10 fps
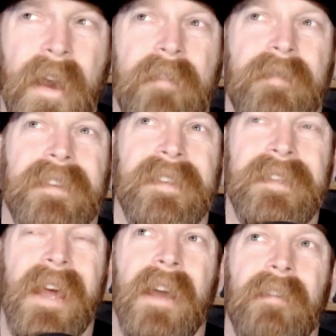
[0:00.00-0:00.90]
if
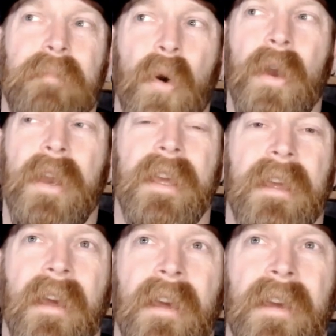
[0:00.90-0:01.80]
instead of
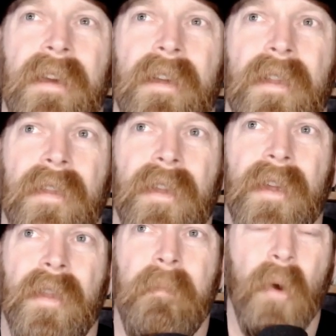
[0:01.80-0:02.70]
putting
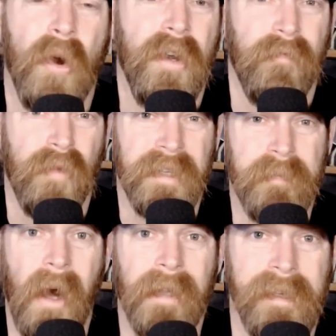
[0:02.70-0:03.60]
the, the burden of
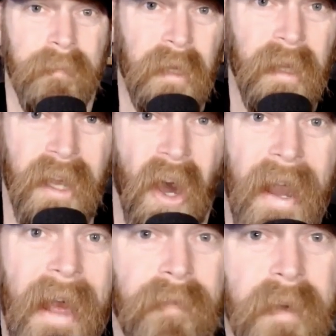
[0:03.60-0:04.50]
responsibility
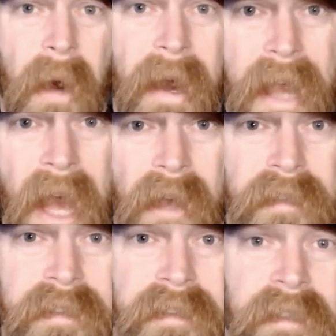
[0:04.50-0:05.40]
on everybody else